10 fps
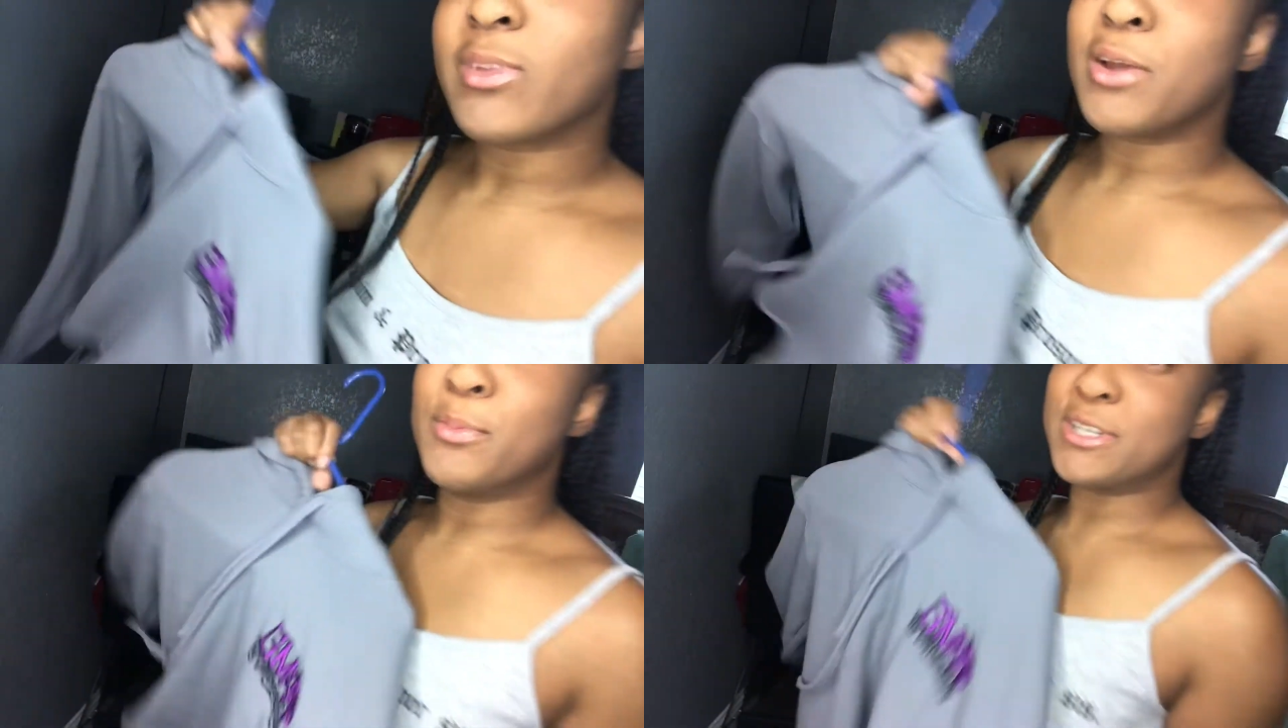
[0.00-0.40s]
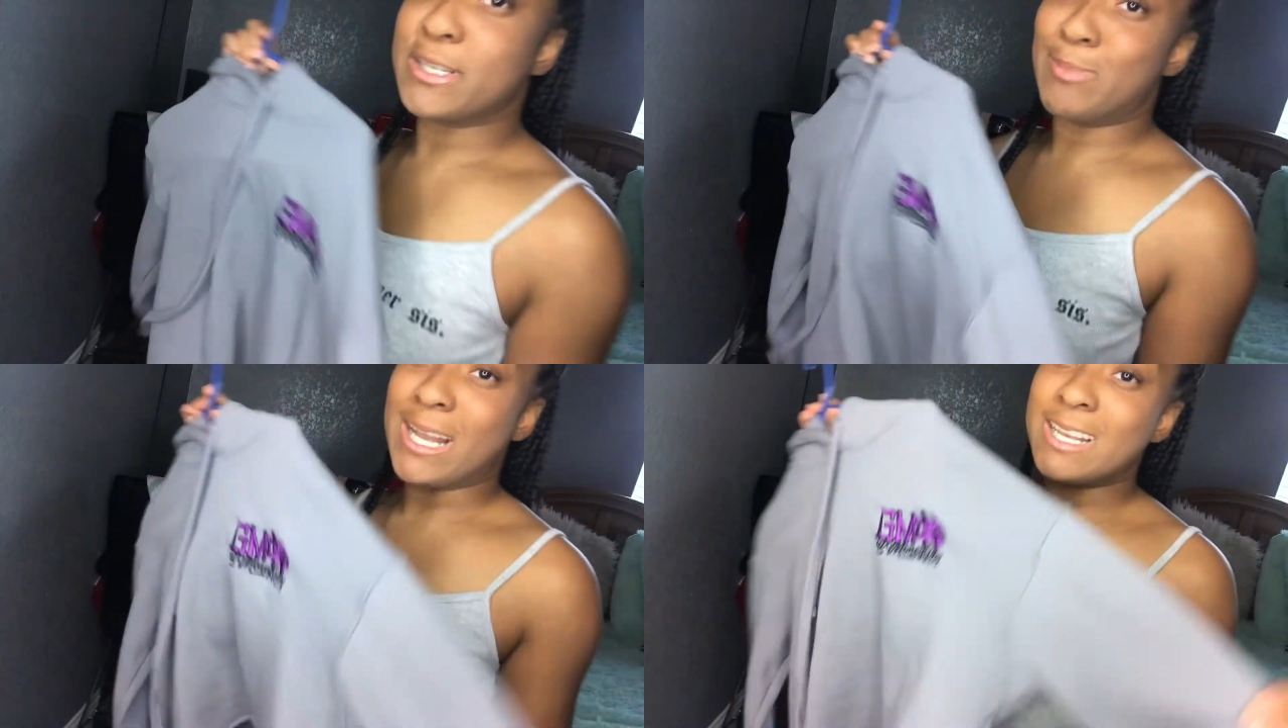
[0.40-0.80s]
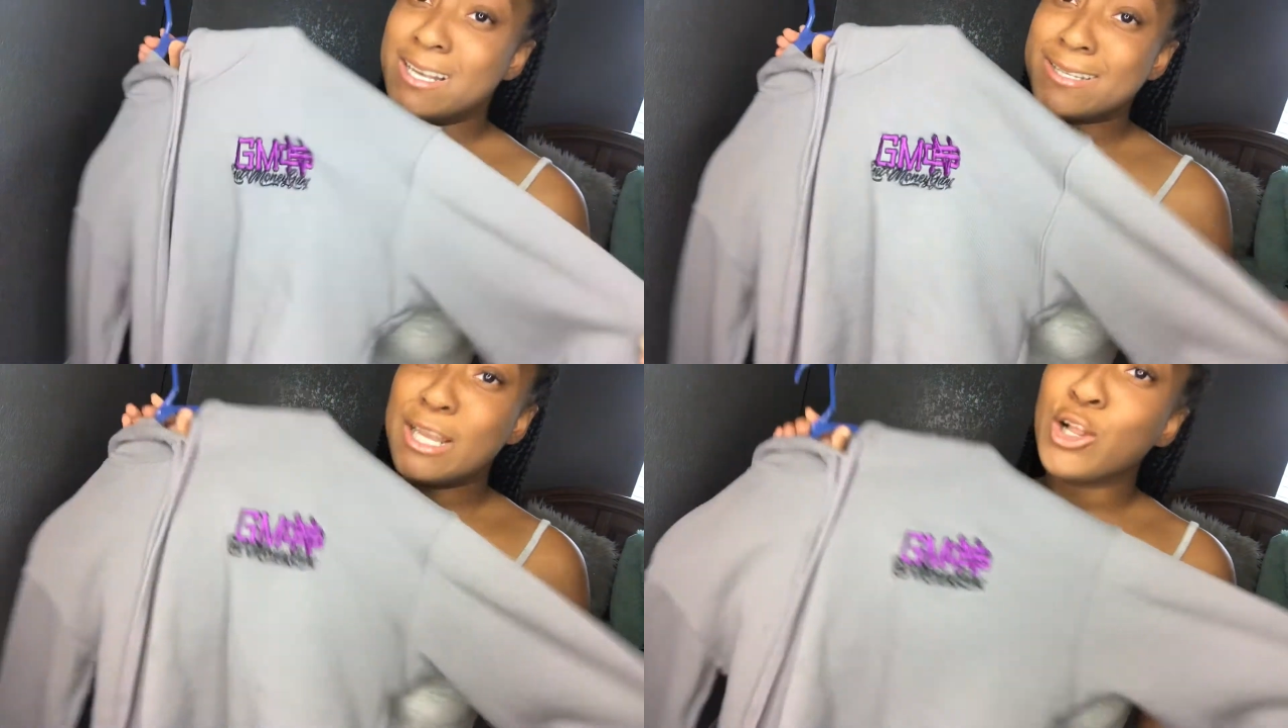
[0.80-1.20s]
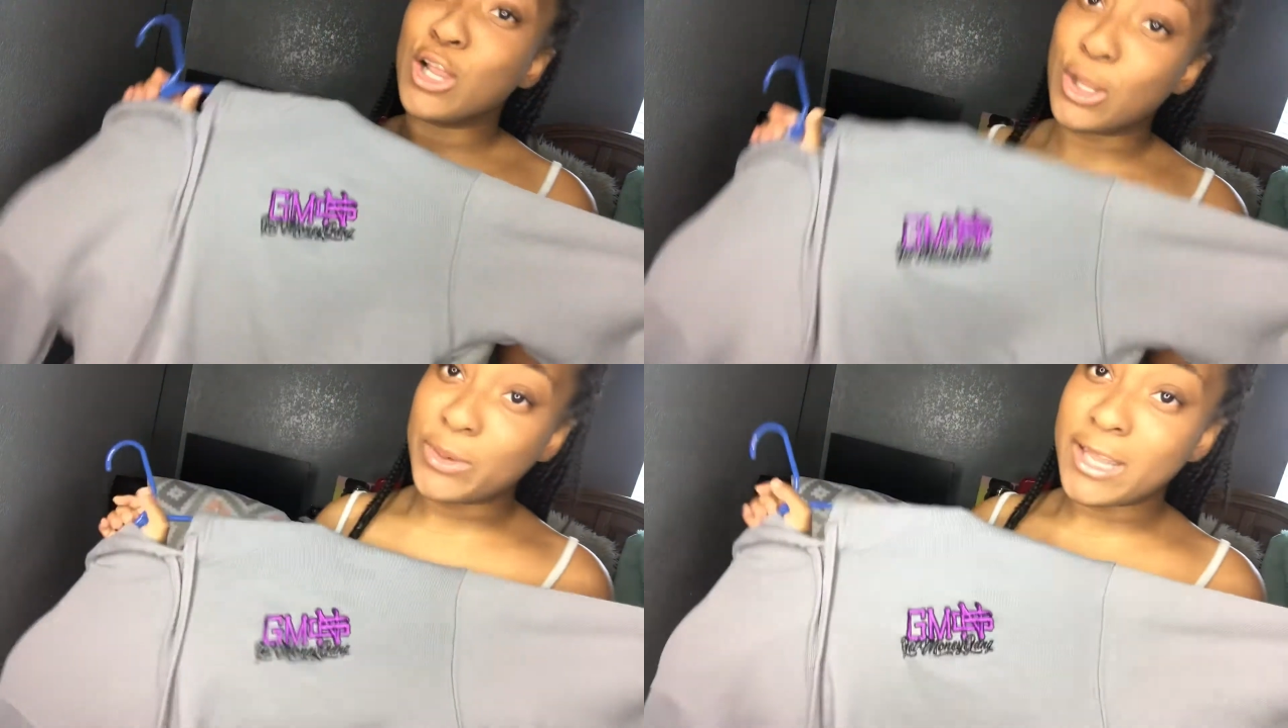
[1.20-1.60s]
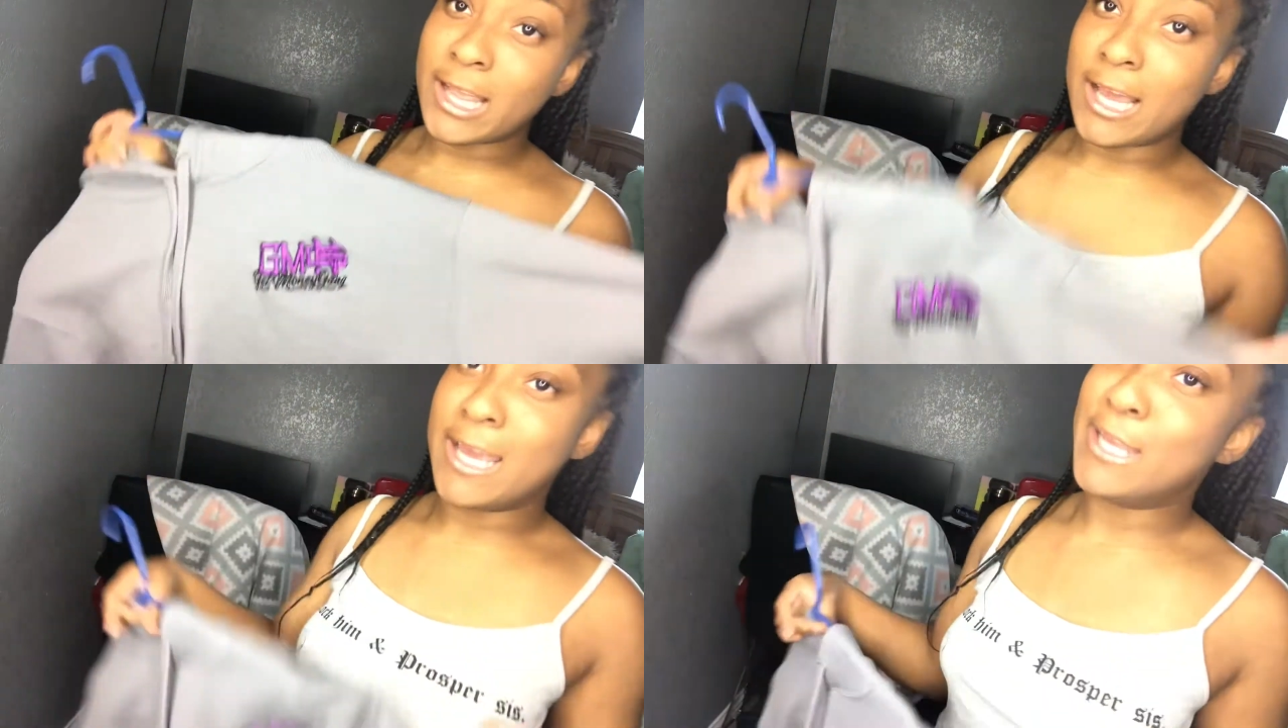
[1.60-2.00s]
Which is my cousin's clothing
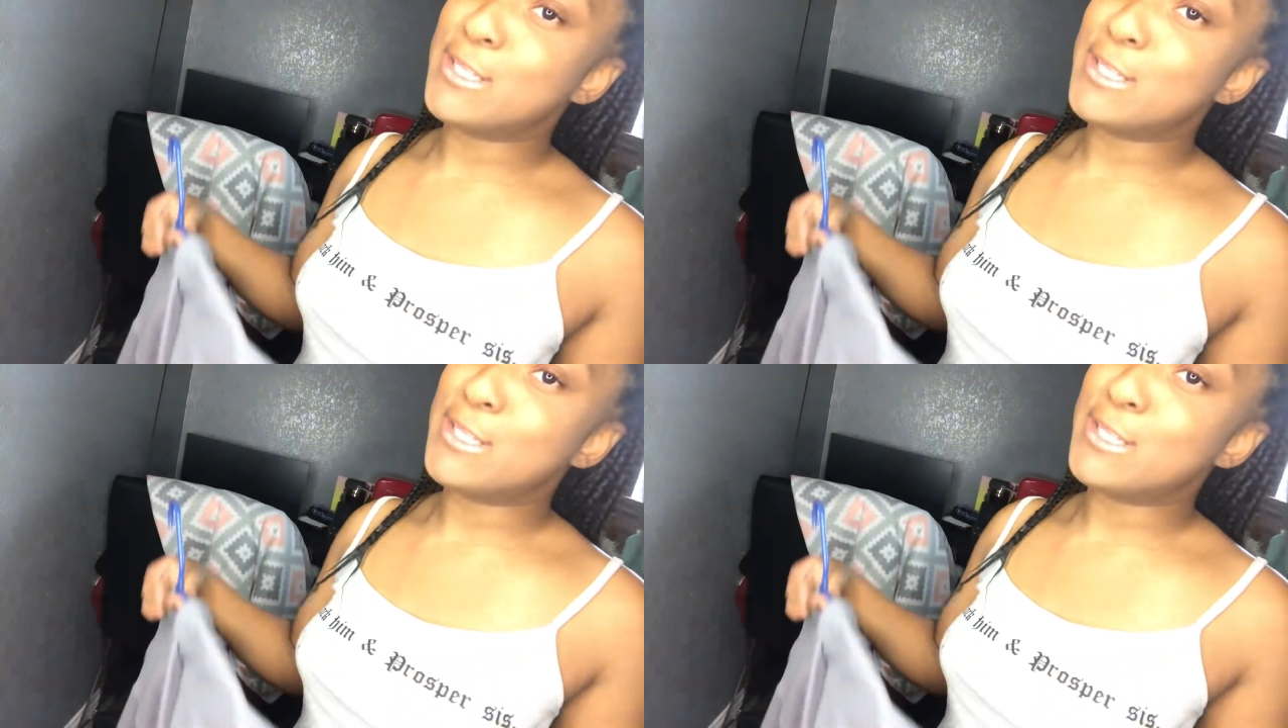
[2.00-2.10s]
line.